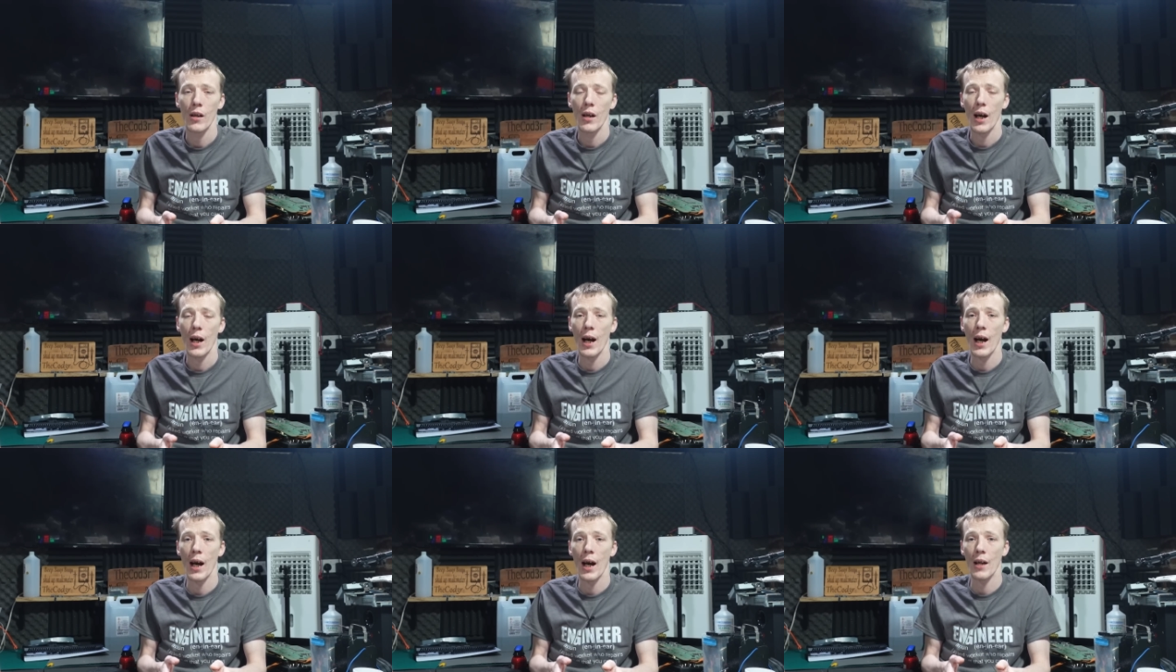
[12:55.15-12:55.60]

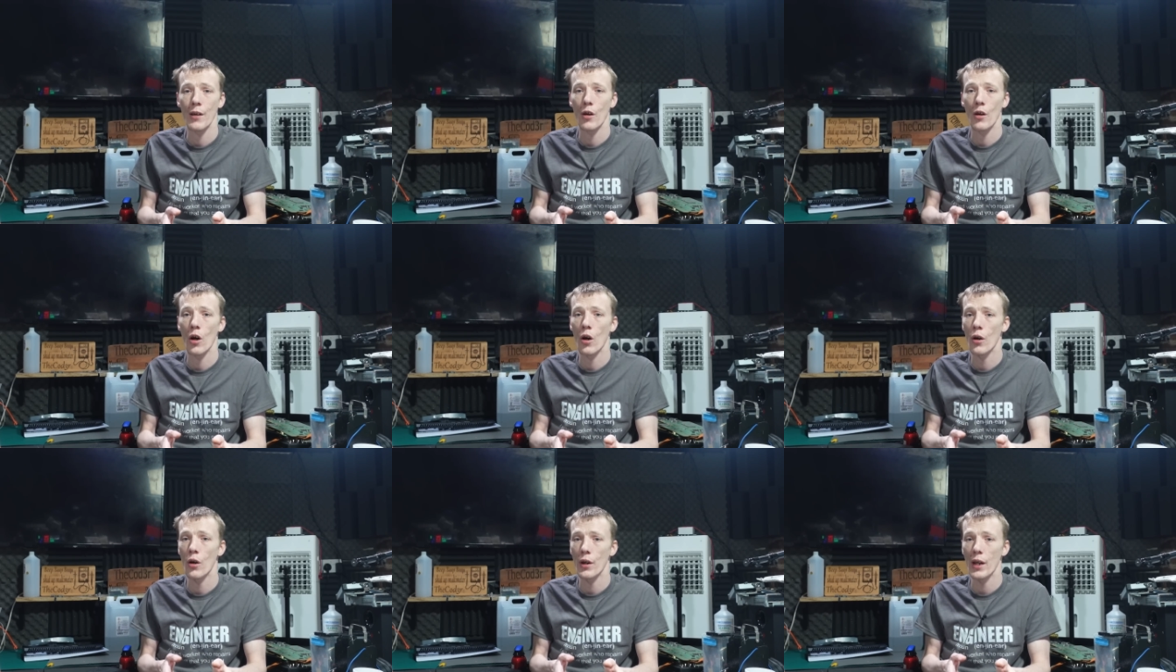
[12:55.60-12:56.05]
And
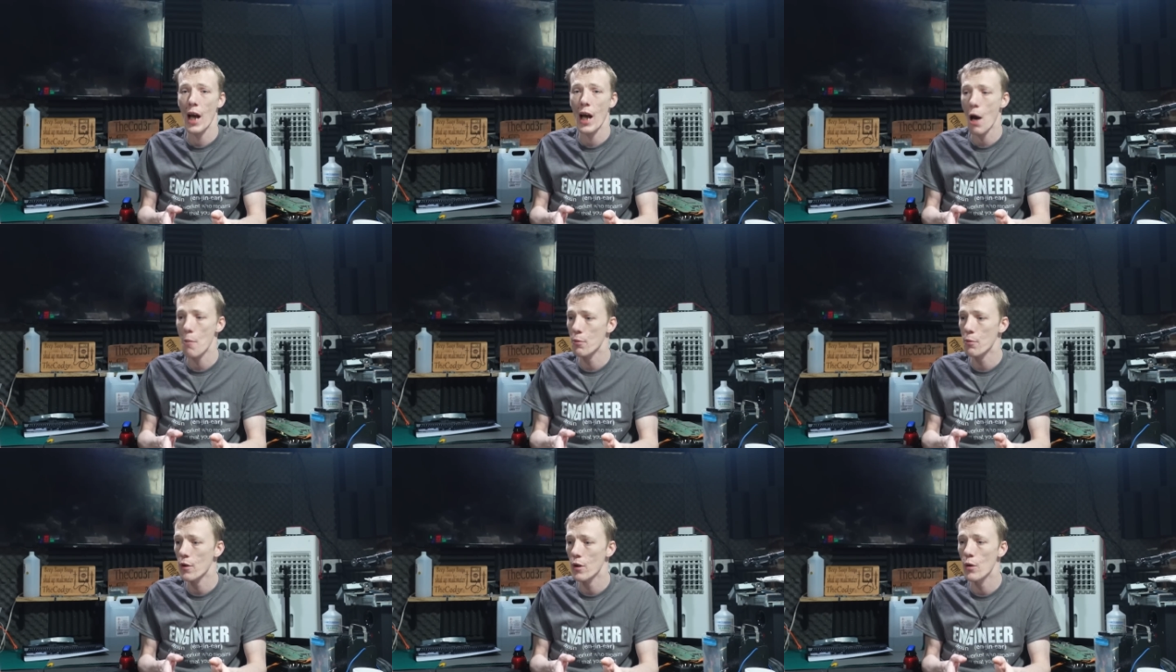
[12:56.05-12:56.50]
I
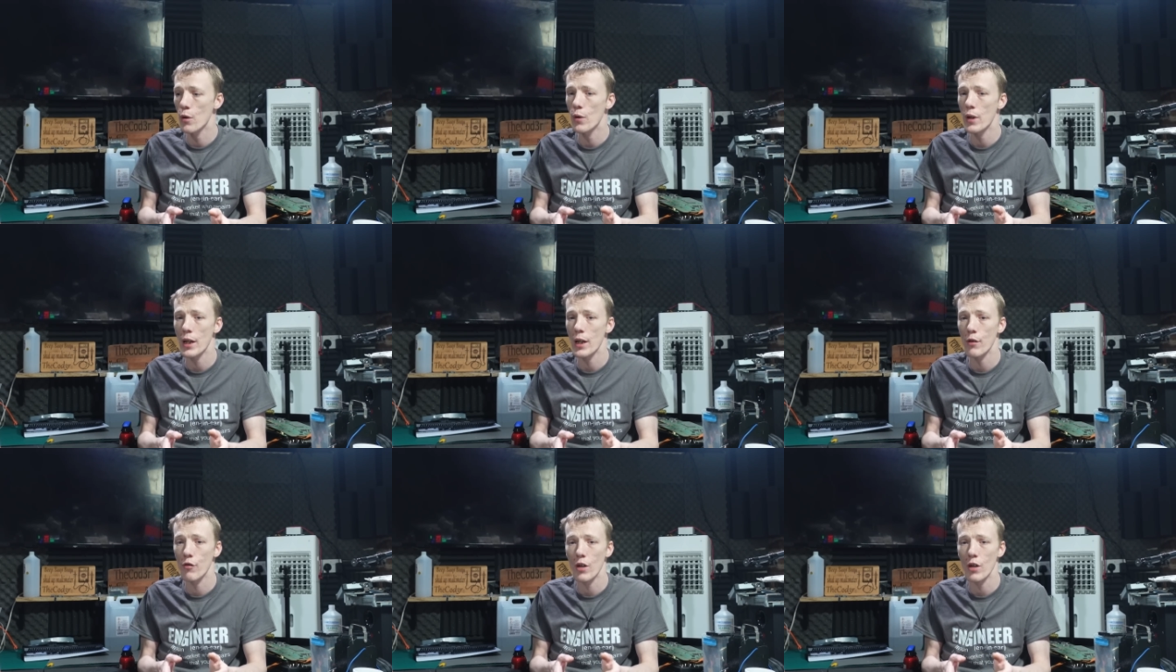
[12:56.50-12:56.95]

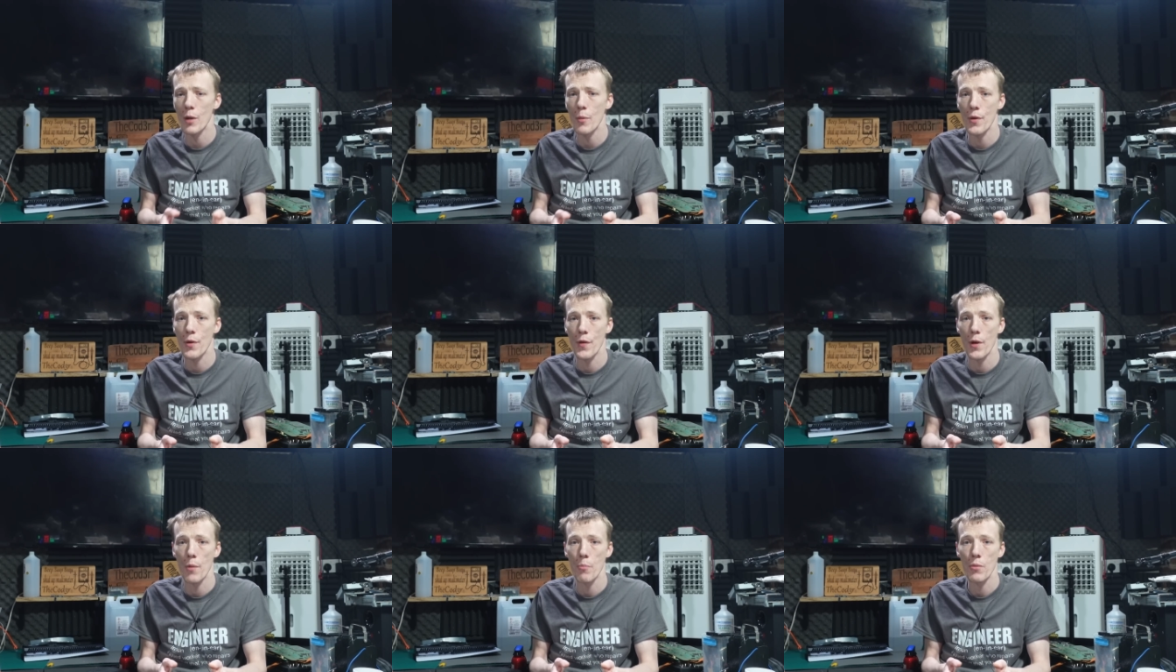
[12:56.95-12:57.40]
absolutely agree
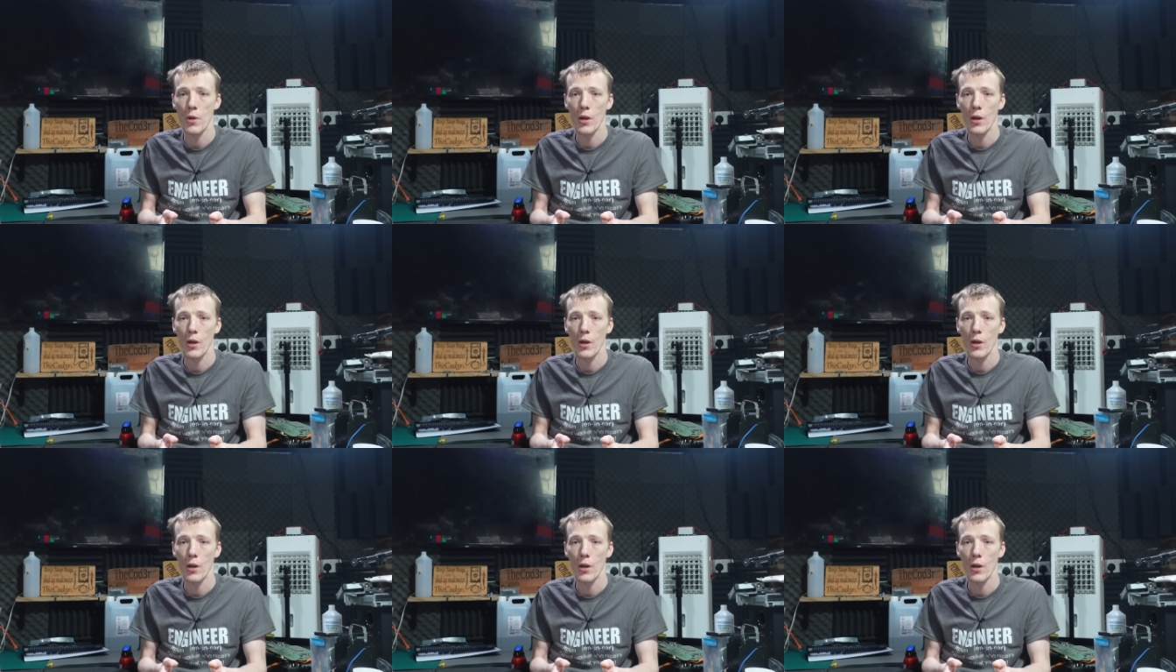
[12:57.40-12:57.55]
with them.